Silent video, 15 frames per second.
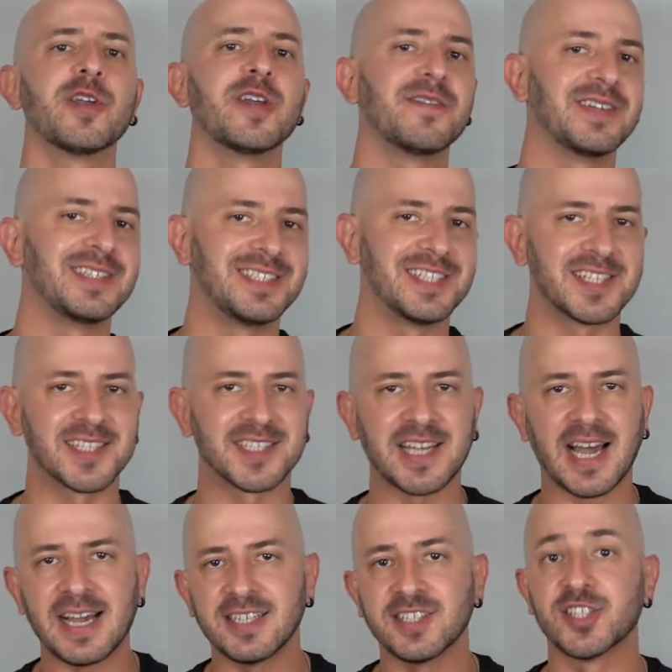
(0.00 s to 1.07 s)
you even
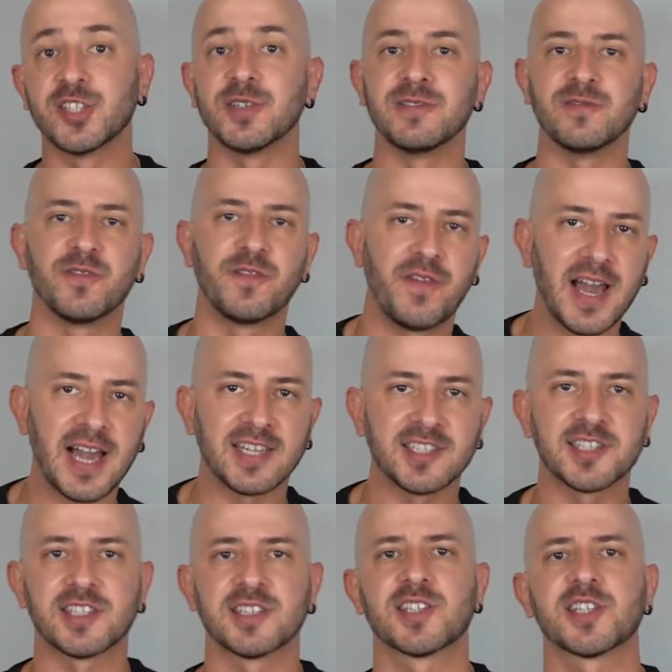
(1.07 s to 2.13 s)
decide to
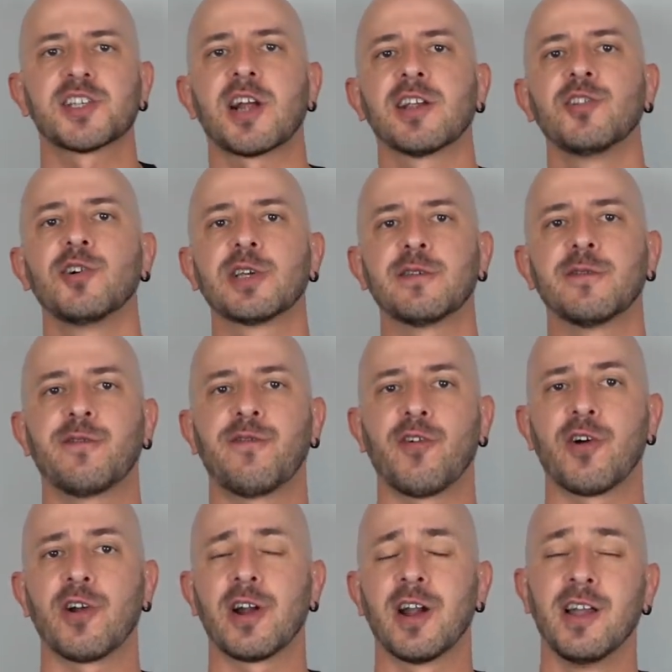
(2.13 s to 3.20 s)
invest and start looking
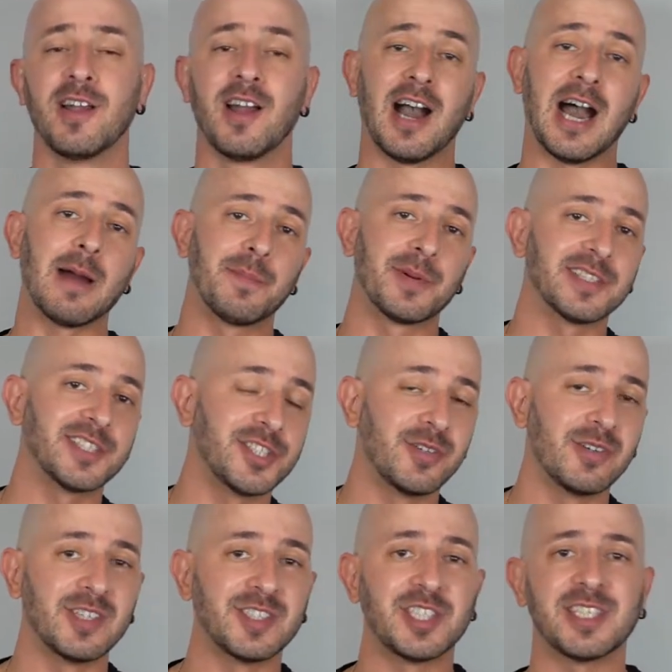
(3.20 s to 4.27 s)
for
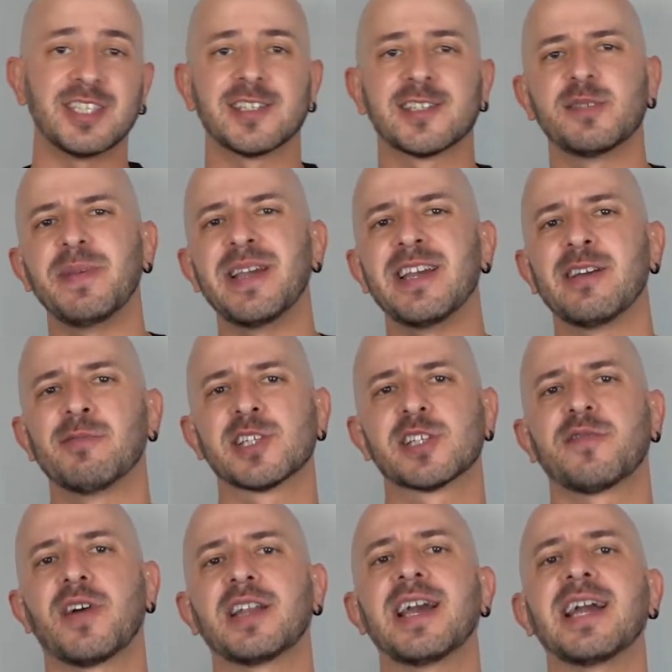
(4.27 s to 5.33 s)
opportunities, meeting with
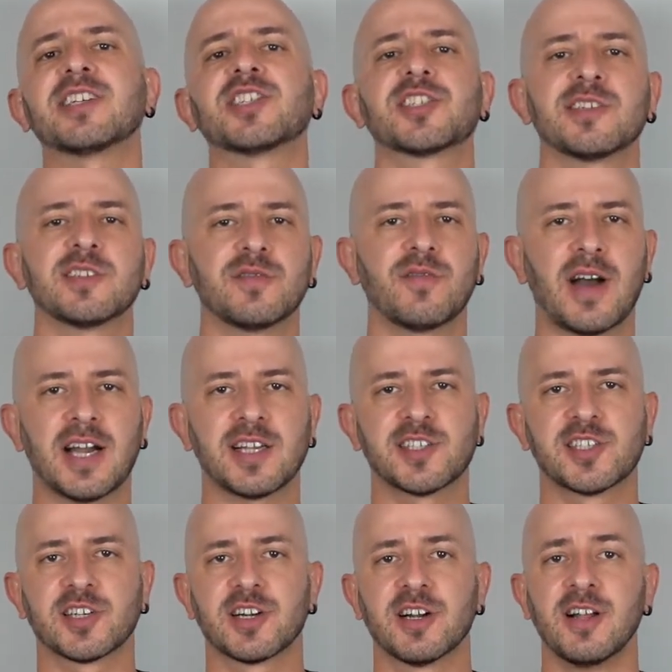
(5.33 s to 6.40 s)
financial
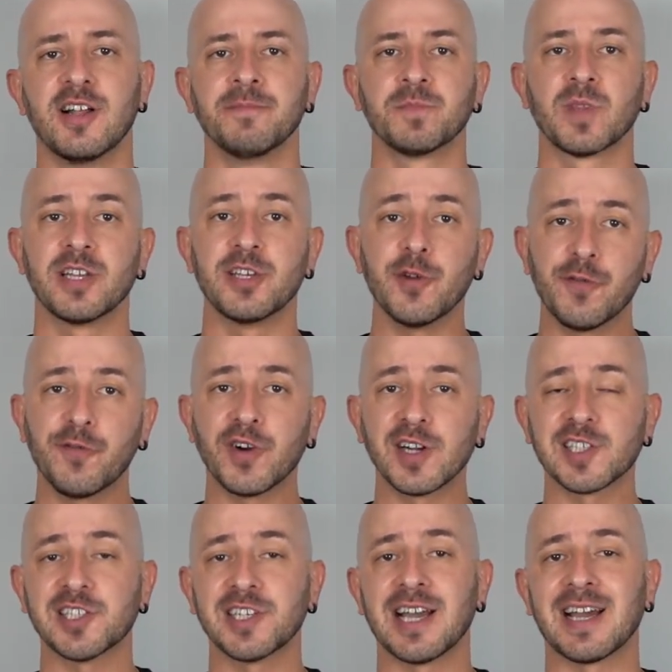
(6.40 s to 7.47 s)
advisor, you
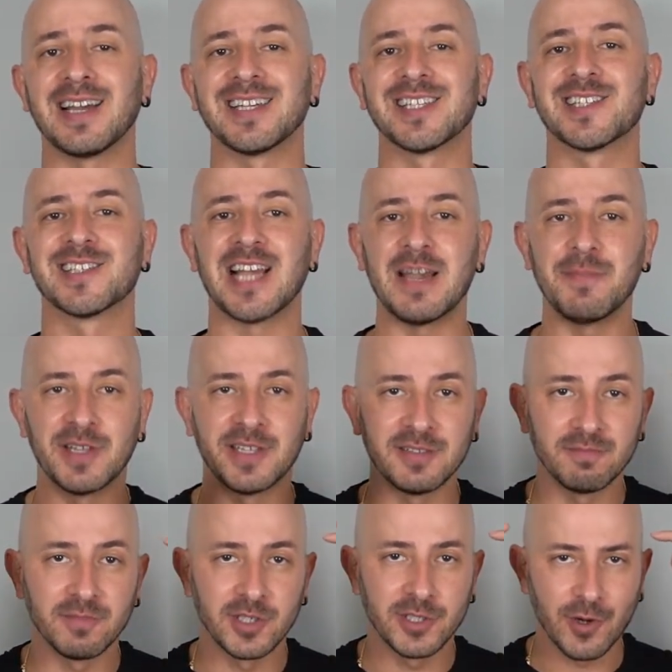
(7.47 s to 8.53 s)
firstly gotta
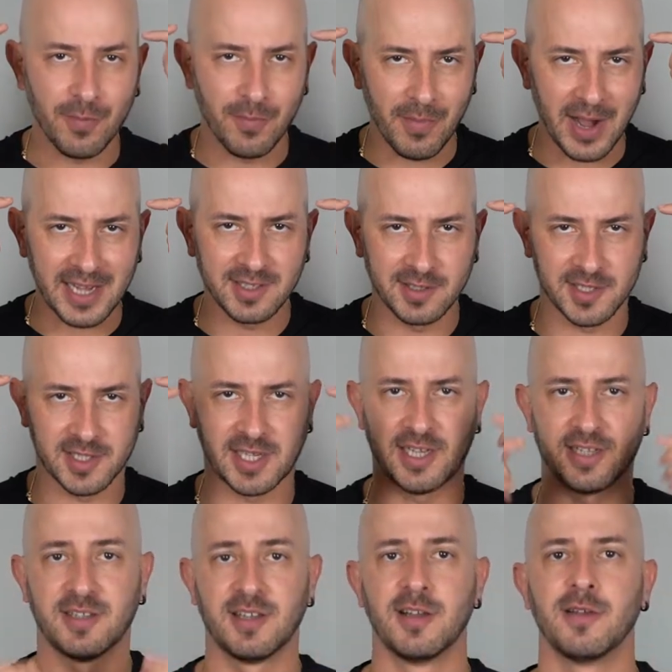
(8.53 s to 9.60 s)
examine your mindset.
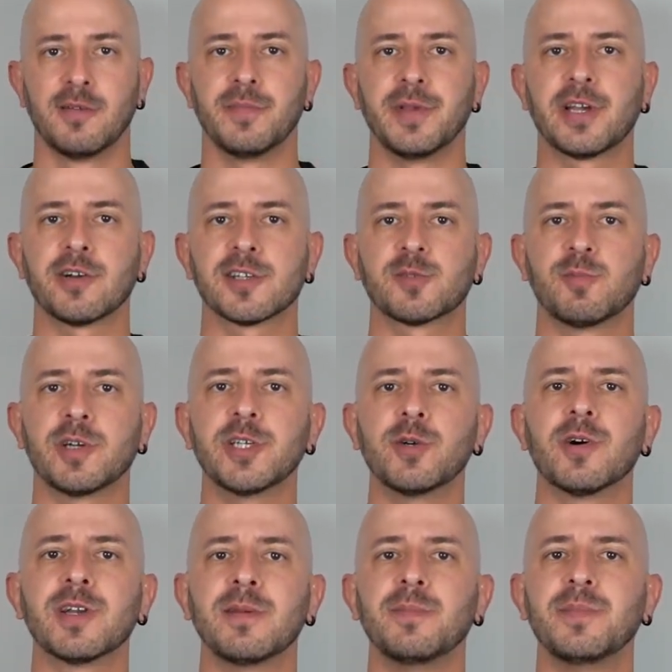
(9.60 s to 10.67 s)
Because what you
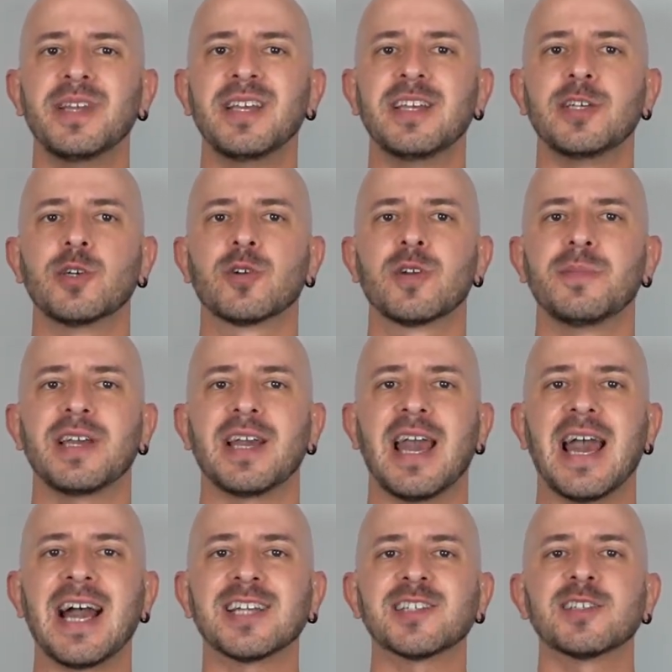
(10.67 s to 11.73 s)
wanna be
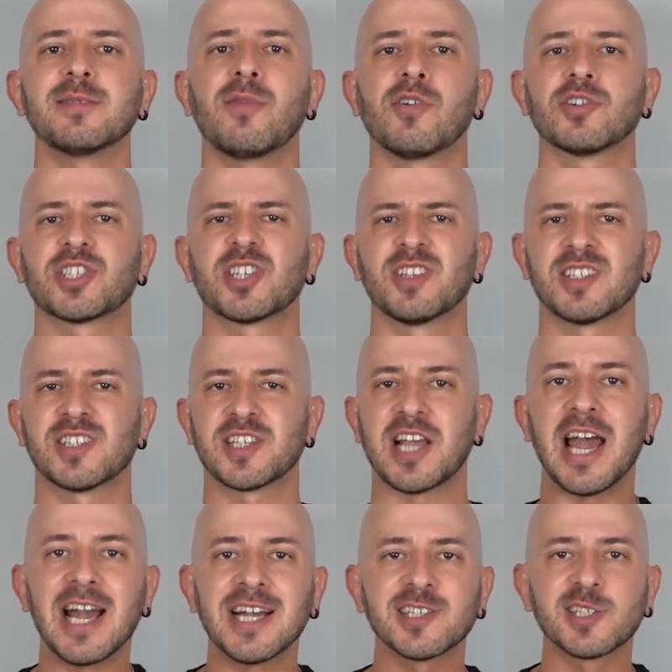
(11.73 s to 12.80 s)
as emotionless
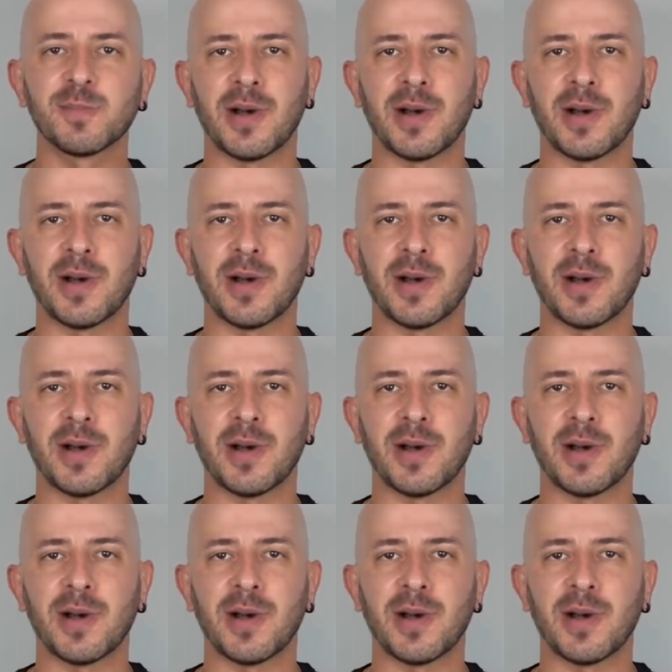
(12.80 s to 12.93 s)
as